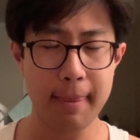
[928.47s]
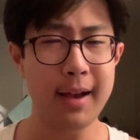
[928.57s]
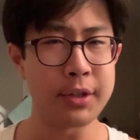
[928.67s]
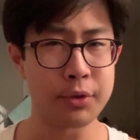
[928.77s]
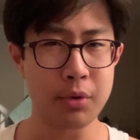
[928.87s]

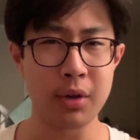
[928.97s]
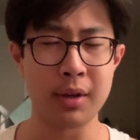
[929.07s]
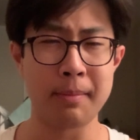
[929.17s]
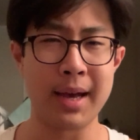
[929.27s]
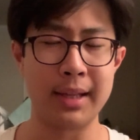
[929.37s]
a
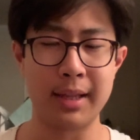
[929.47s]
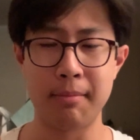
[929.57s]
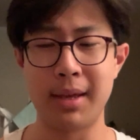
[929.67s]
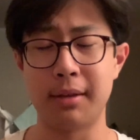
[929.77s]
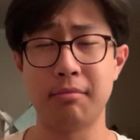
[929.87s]
stronger man. They
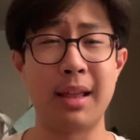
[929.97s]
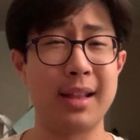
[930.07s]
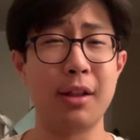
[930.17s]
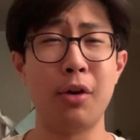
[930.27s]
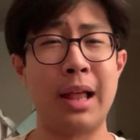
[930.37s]
make
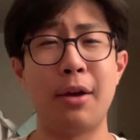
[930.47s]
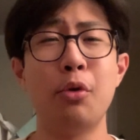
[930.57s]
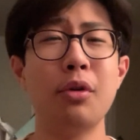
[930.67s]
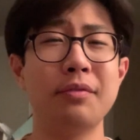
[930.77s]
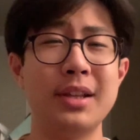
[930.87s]
they like
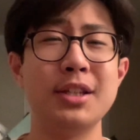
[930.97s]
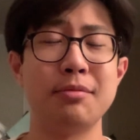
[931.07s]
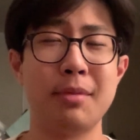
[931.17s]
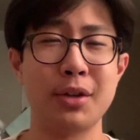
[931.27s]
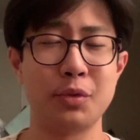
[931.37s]
all of these
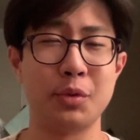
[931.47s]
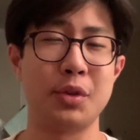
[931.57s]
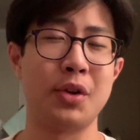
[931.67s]
muscles,